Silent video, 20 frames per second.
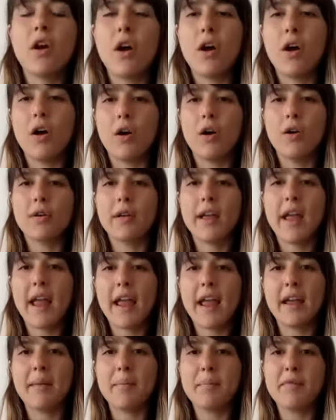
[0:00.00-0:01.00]

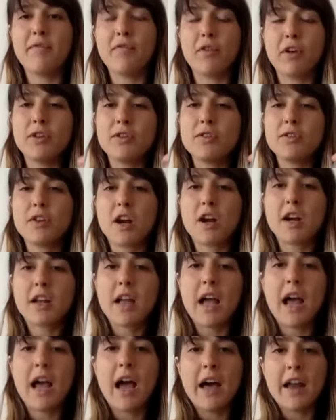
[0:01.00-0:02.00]
Okay, before you start
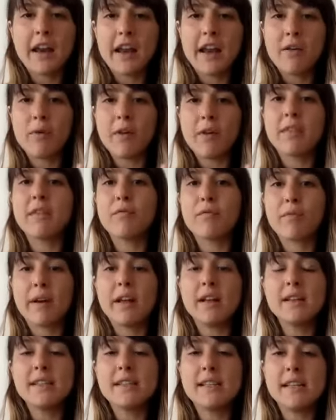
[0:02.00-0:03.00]
cutting with
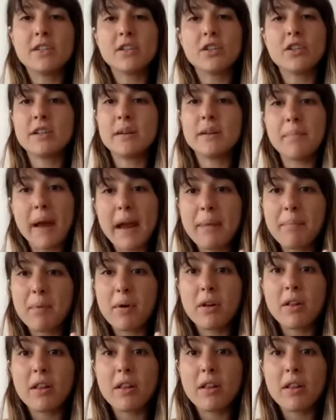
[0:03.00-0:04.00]
real scissors and
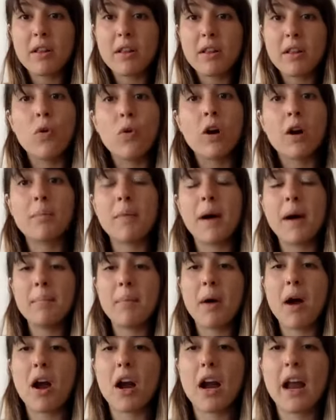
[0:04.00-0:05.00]
paper, let's warm up
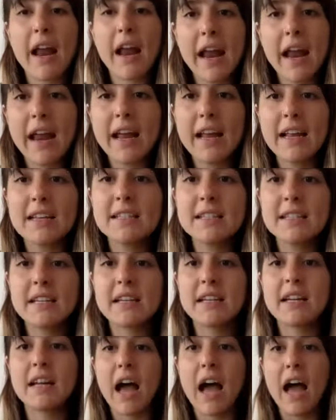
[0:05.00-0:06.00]
our hands
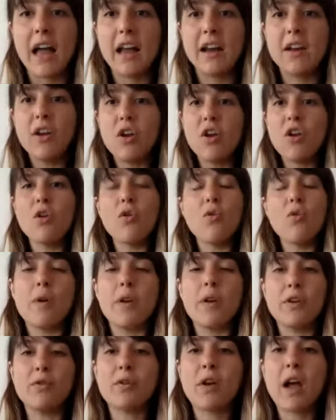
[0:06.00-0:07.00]
to cut.
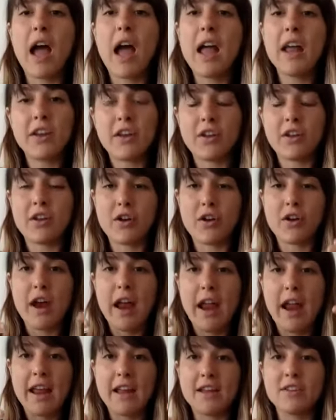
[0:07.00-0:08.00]
When you cut, your
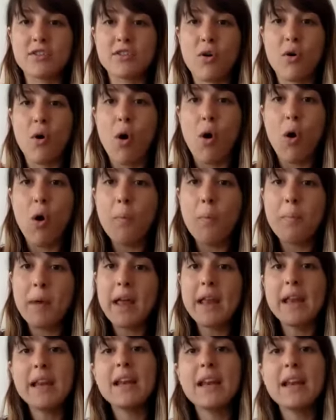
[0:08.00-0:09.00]
hands go open,
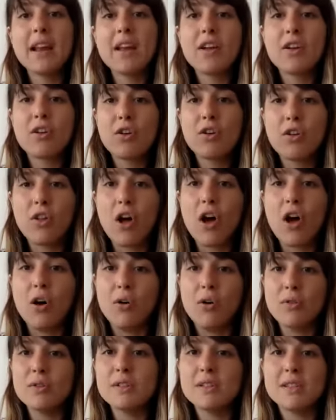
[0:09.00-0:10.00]

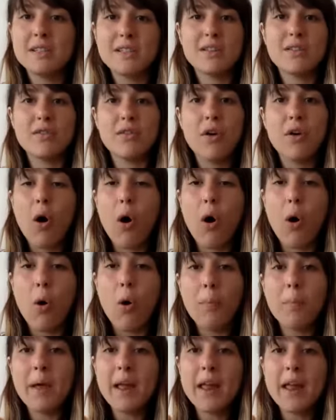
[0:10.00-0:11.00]
close,
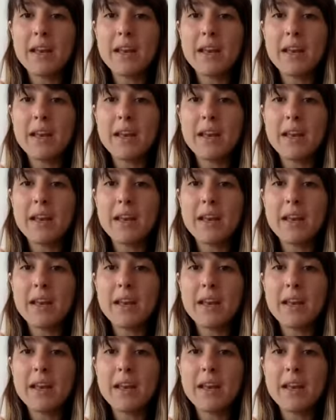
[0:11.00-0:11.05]
open,